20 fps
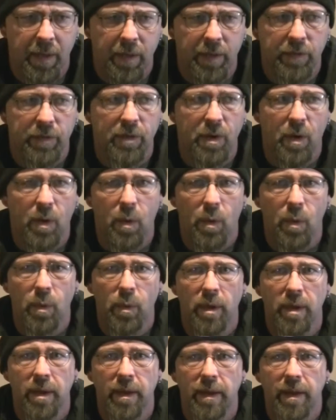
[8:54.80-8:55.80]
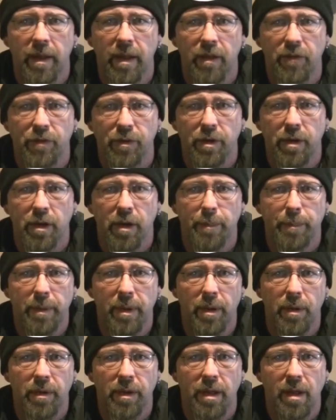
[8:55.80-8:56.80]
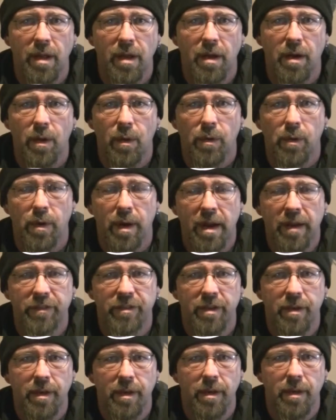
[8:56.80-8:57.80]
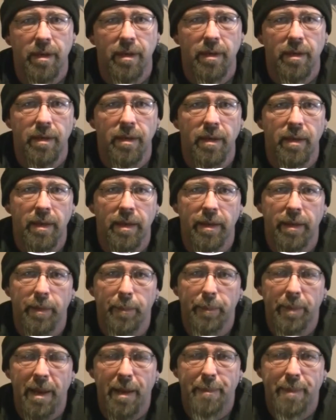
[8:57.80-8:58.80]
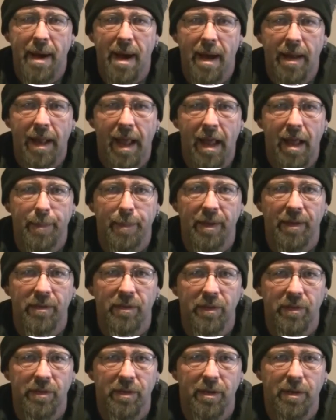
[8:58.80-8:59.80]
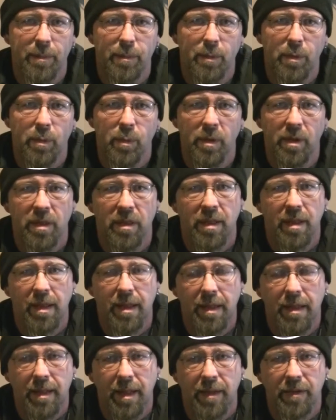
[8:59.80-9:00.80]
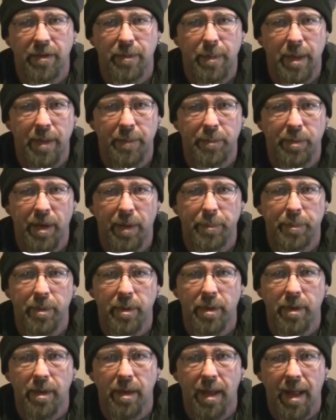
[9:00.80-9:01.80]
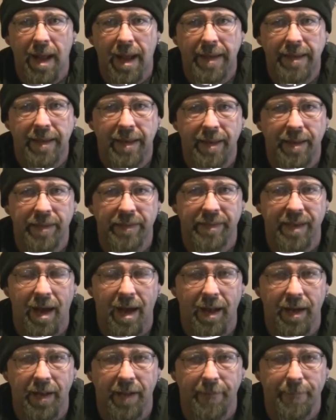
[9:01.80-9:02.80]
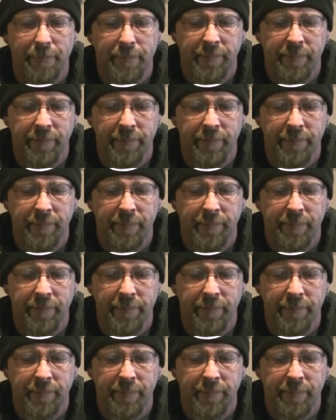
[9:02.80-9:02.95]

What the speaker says: So if you're going to build the Cull Craven P-Pod hammock system with the Lazy Man Prepper ideas on it,